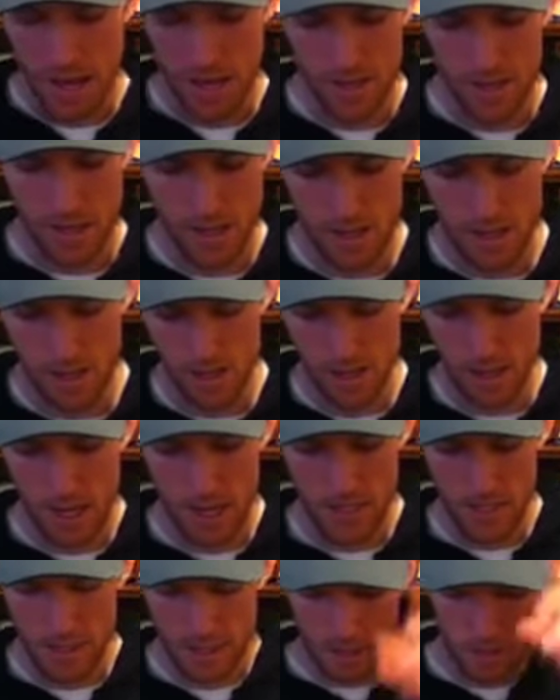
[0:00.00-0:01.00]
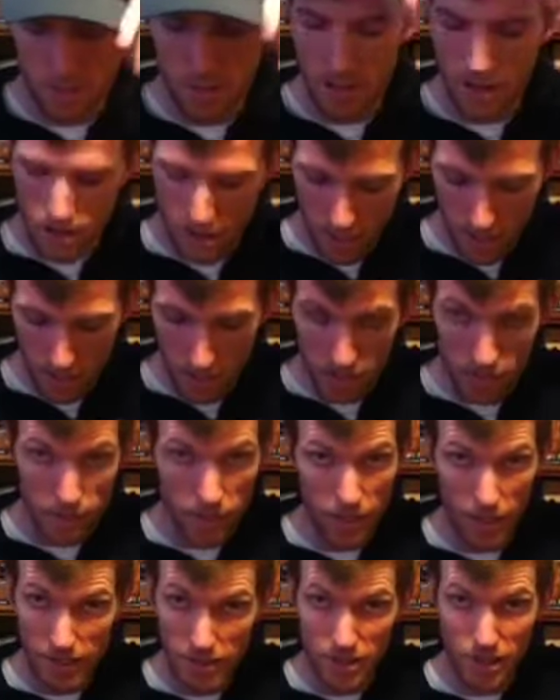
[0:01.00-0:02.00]
And then they had some
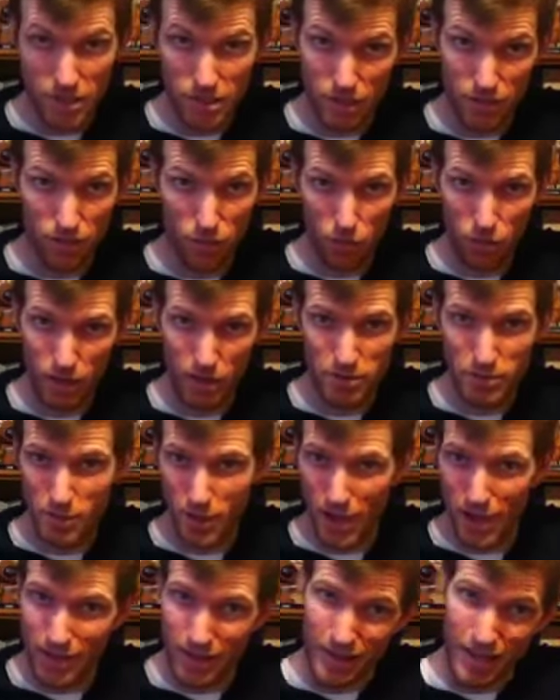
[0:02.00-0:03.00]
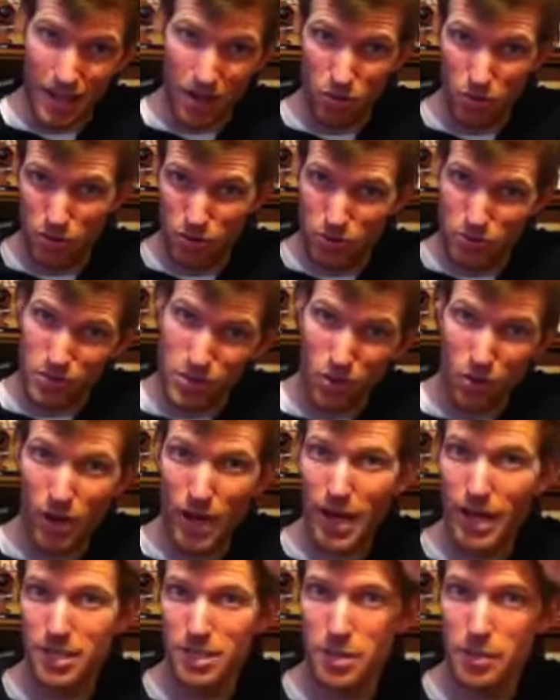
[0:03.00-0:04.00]
N64 games behind the counter, so
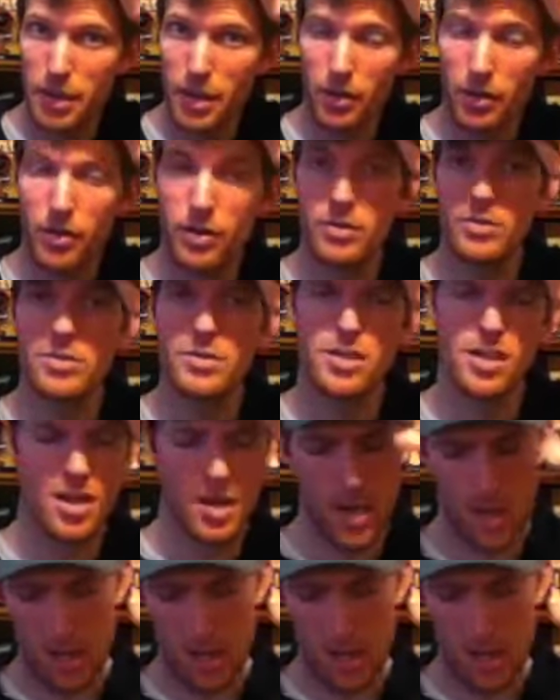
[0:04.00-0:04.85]
I asked about those,